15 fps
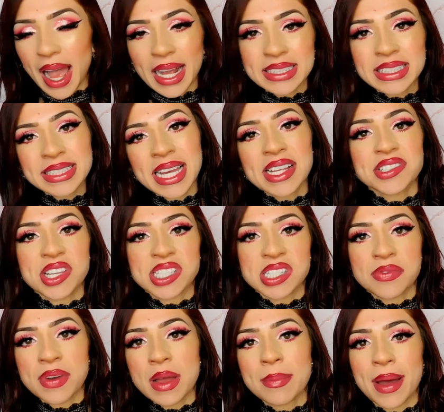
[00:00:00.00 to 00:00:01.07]
I just can't
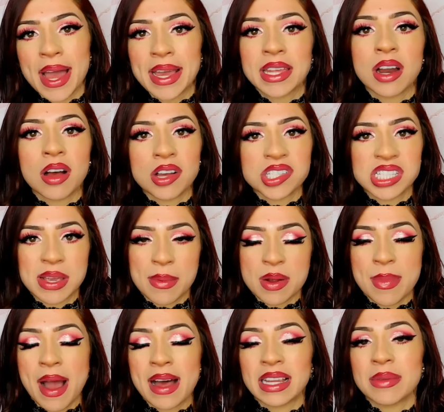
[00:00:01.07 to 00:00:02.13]
justify buying an all
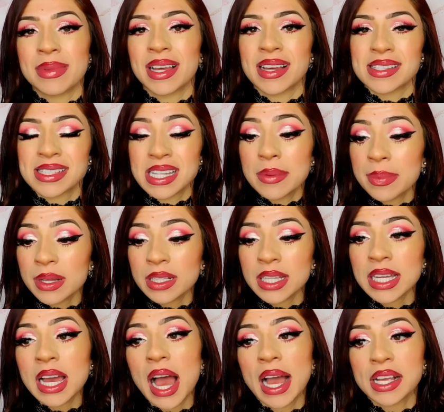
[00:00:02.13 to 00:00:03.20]
shimmer palette because
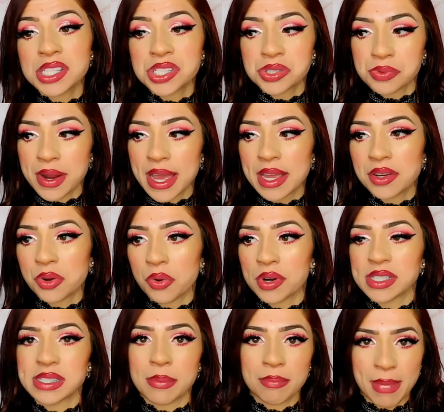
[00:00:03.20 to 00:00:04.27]
typically I stray
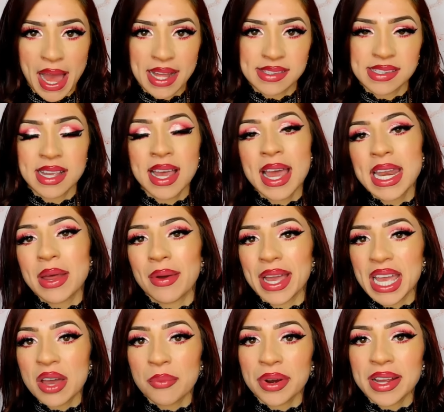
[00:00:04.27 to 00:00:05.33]
towards mattes. Now I
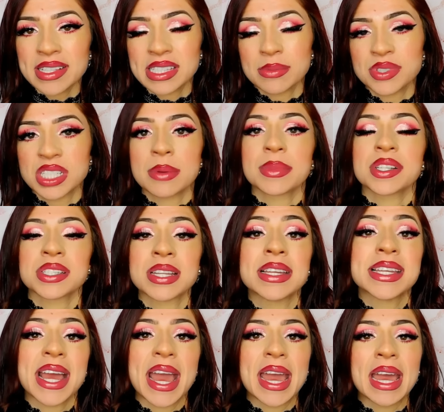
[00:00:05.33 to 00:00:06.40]
am wearing some shimmers
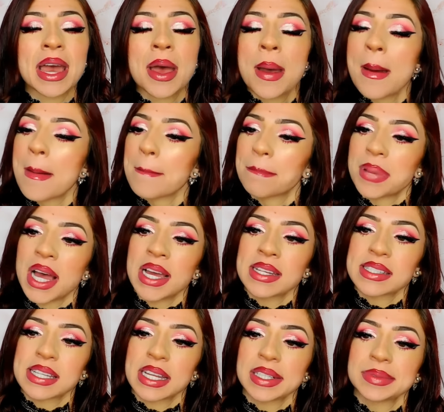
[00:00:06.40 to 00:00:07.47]
today,
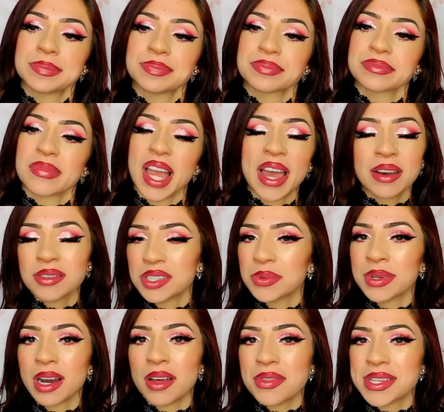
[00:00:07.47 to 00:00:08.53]
but I don't
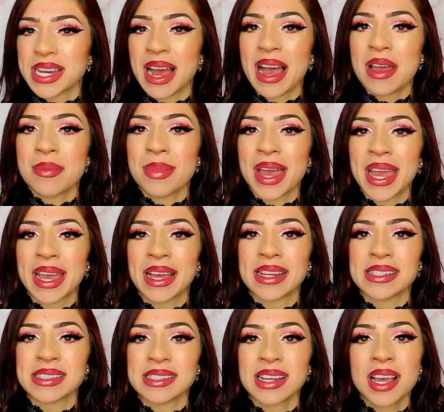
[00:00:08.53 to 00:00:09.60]
do it all the time,
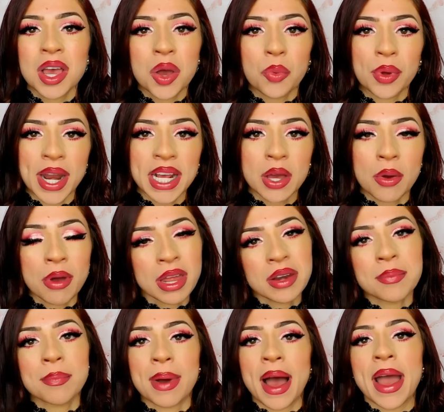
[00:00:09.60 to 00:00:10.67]
and when I go out
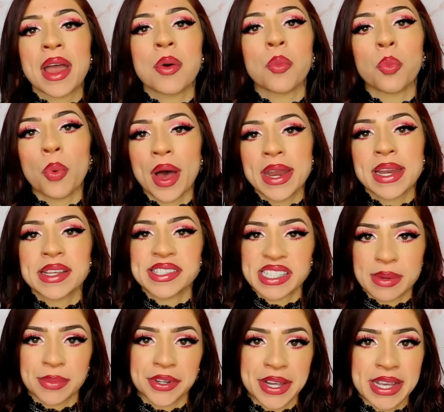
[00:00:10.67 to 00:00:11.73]
and buy one
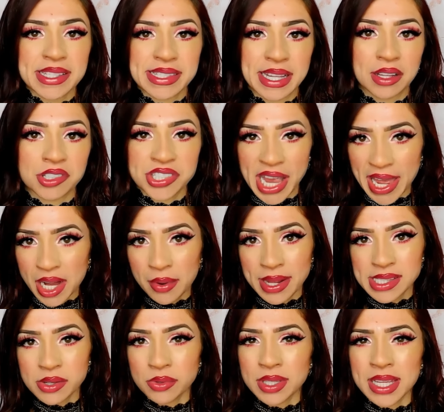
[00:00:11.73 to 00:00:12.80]
shimmery single shadow,
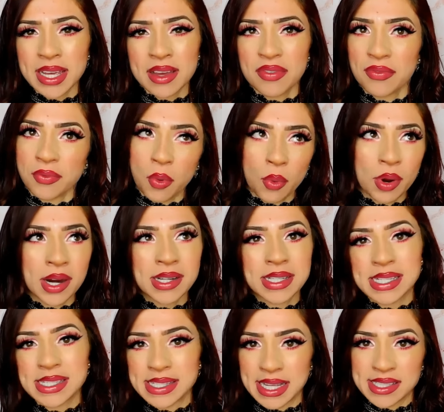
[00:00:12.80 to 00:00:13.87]
it's only $4
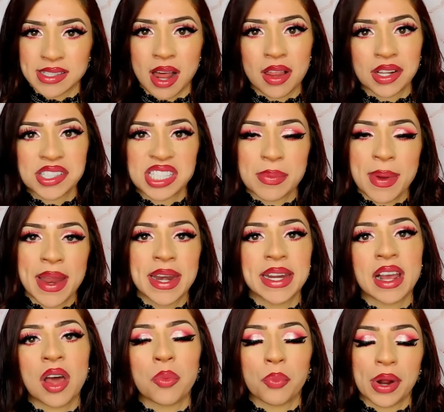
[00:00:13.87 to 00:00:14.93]
to $6
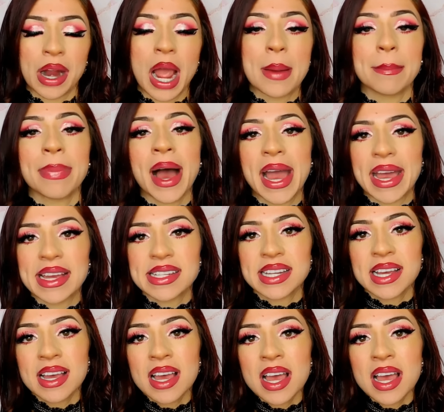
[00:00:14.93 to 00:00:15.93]
depending on where I buy it.